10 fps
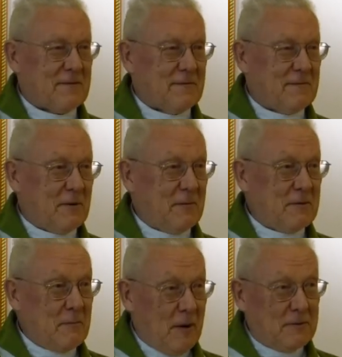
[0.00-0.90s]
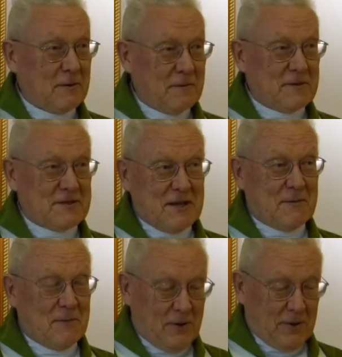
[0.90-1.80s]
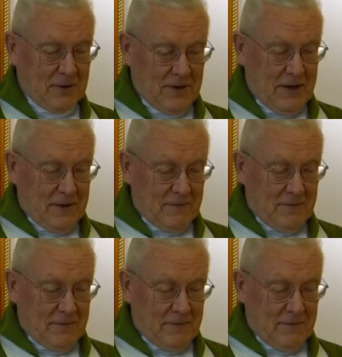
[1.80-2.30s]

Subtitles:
from the mouth of the same Lord.